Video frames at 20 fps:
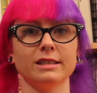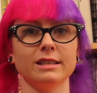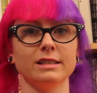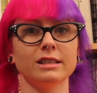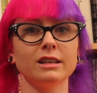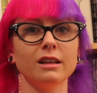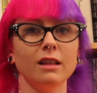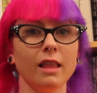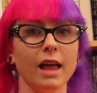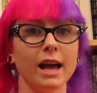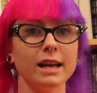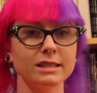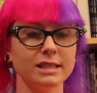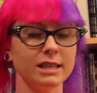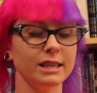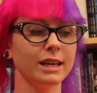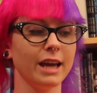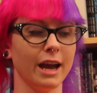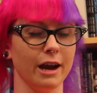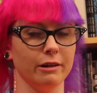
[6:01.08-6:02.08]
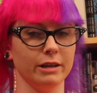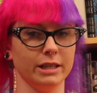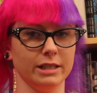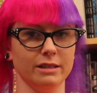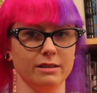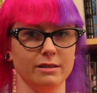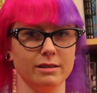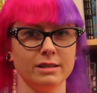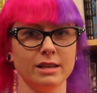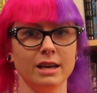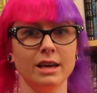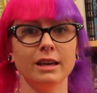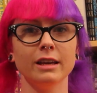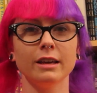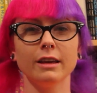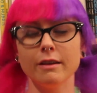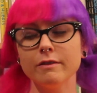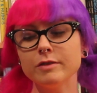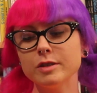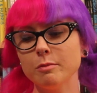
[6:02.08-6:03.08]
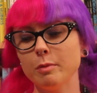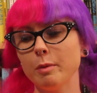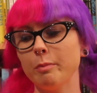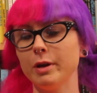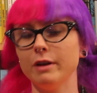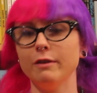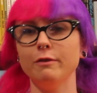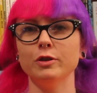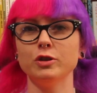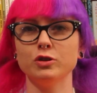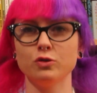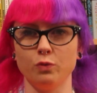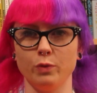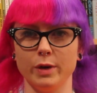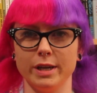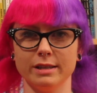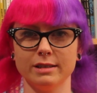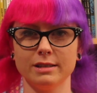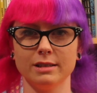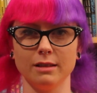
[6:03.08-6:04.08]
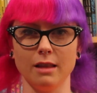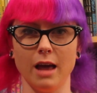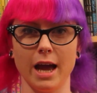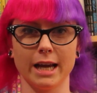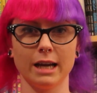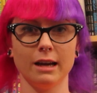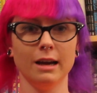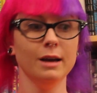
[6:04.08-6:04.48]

these classic characters, gives them a bit of a twist, like